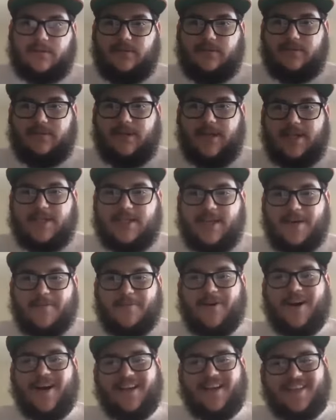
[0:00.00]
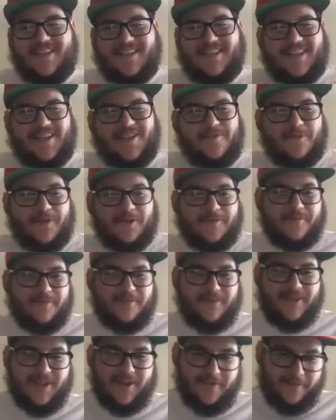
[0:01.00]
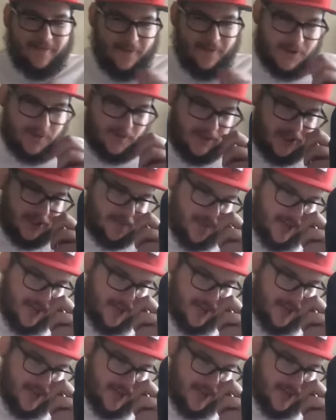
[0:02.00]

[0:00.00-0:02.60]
ASAP Rocky said he put Air Force Ones back